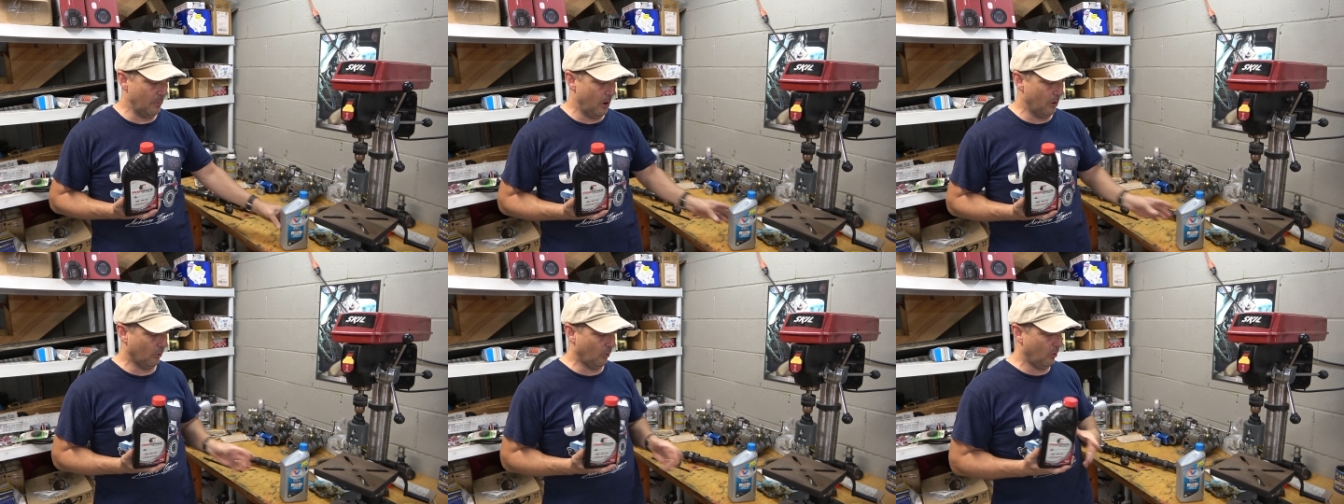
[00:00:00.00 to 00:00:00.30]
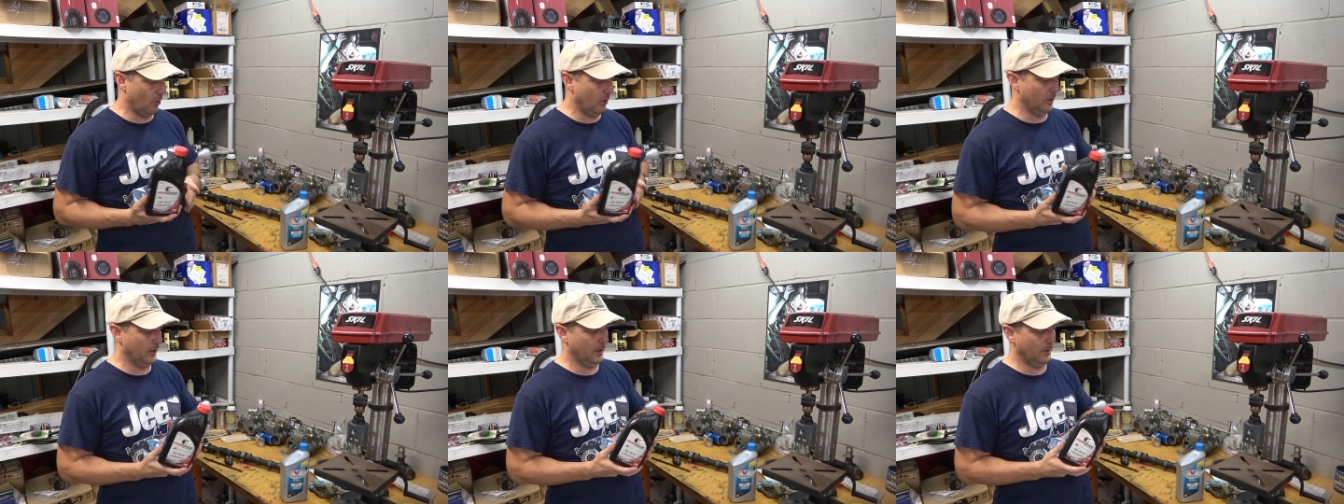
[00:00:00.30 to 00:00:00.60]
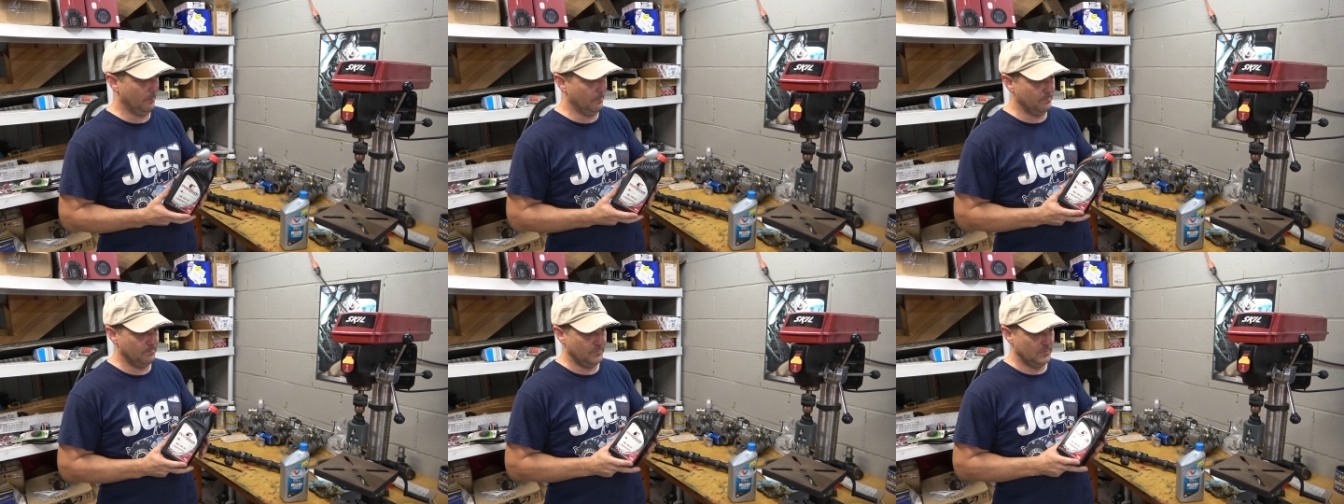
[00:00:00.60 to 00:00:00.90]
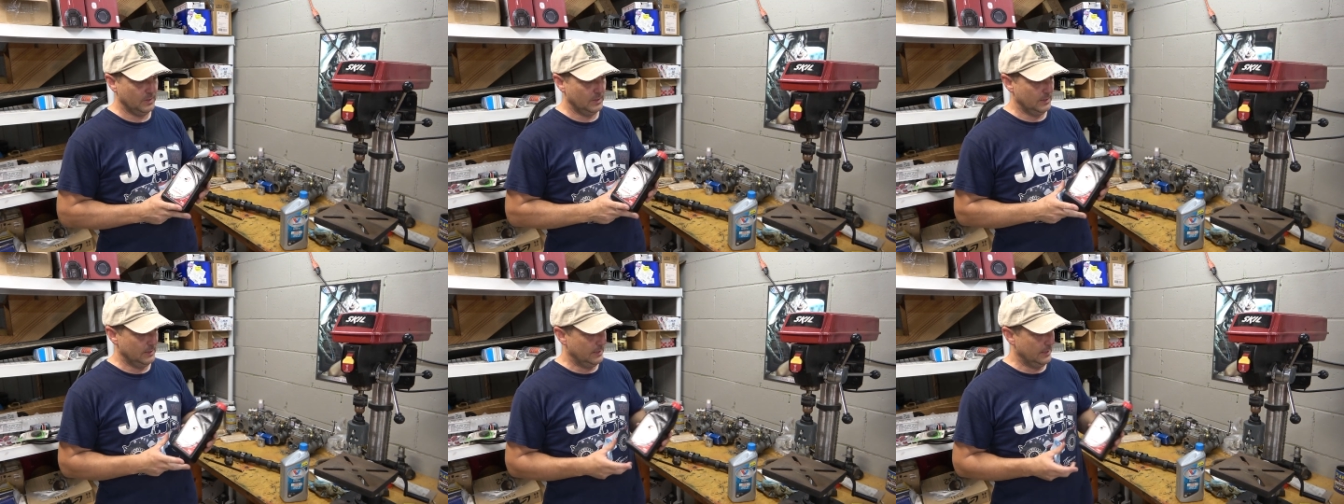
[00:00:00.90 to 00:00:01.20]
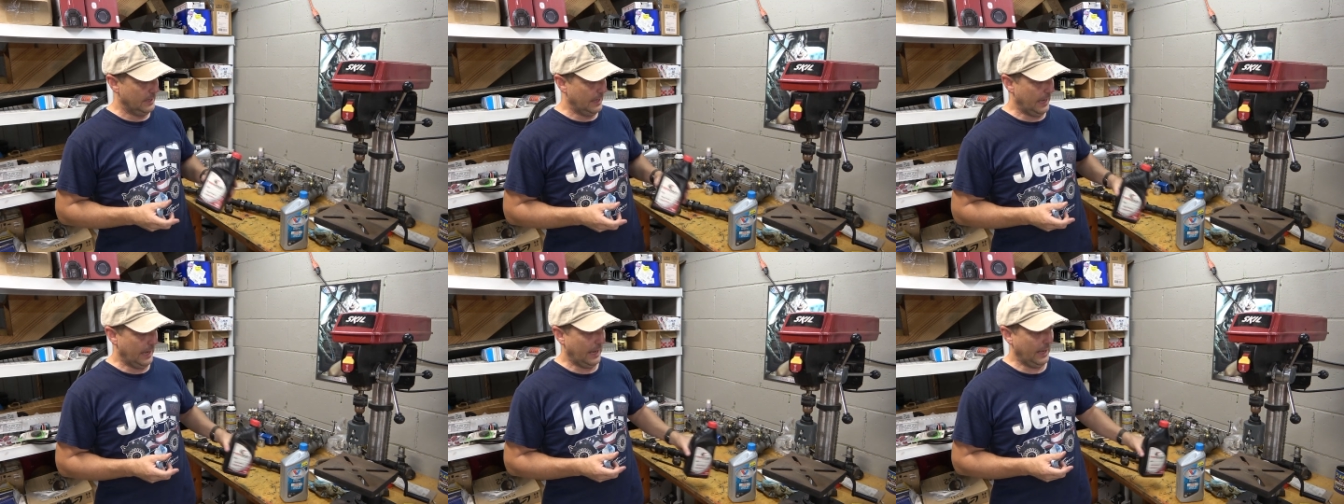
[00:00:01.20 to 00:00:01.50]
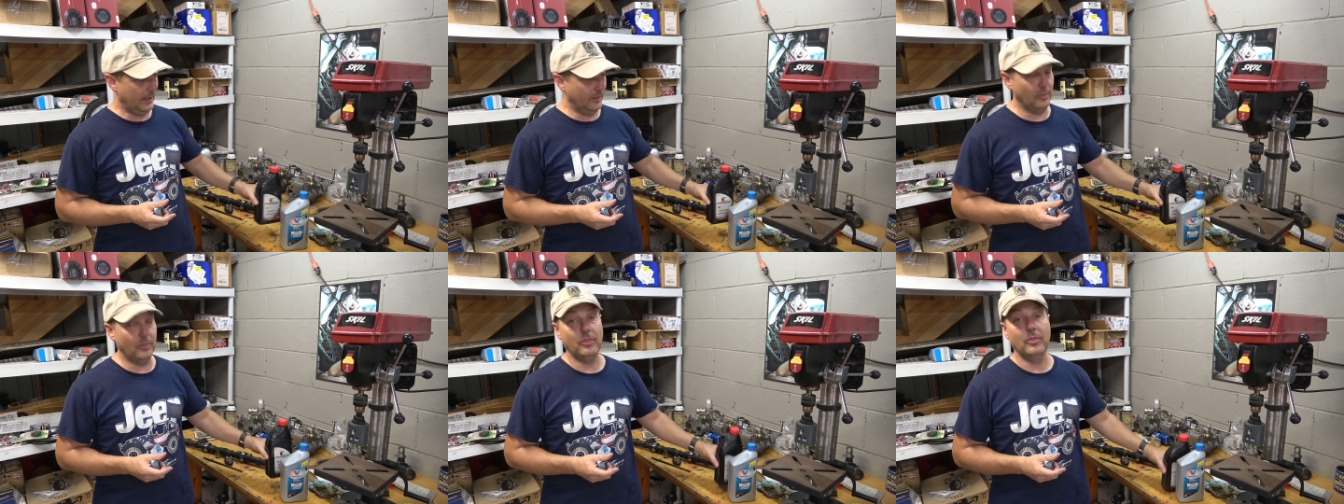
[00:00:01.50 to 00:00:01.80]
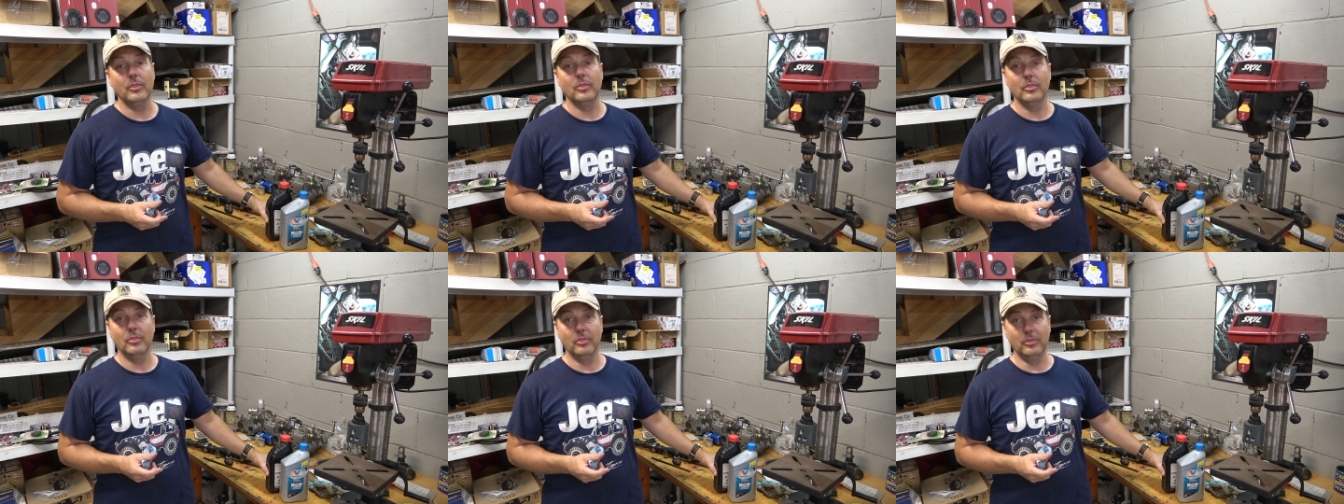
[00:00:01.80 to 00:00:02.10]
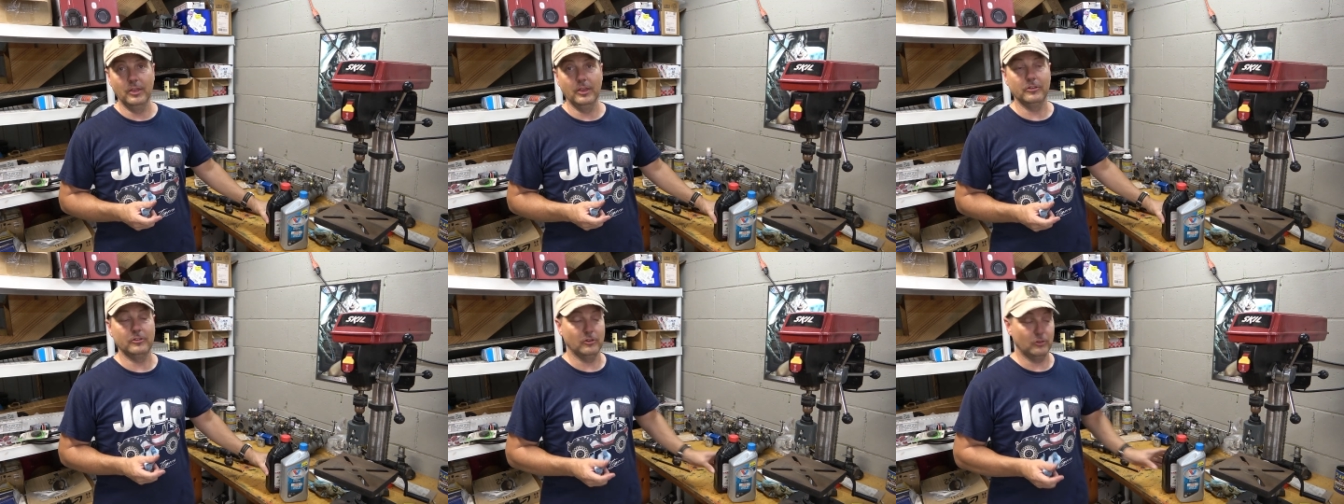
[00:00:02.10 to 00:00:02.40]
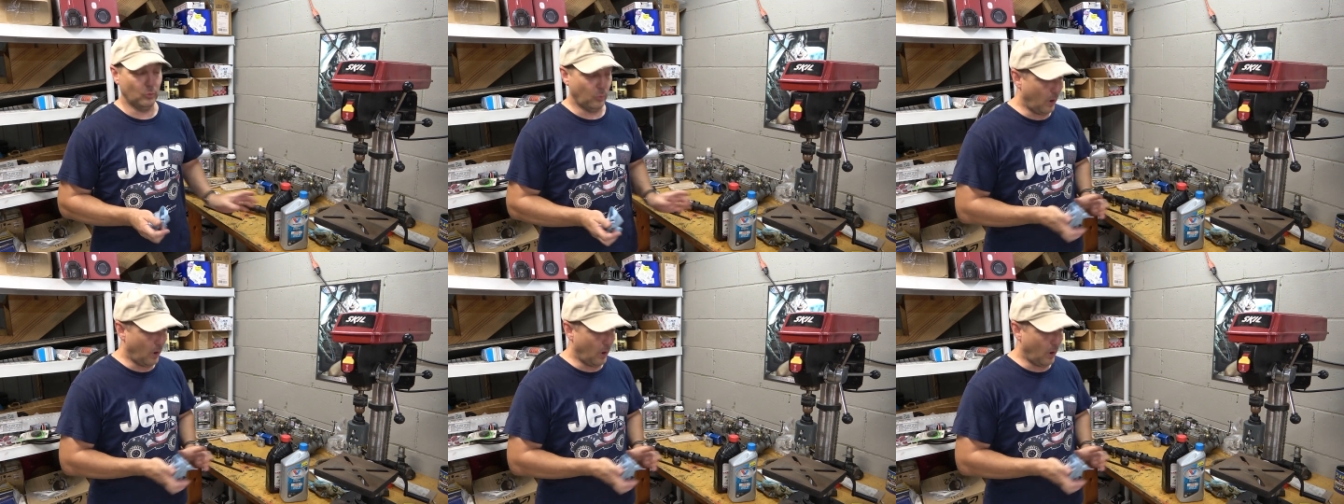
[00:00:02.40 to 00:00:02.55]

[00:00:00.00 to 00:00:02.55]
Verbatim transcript: motor oil in them. And this is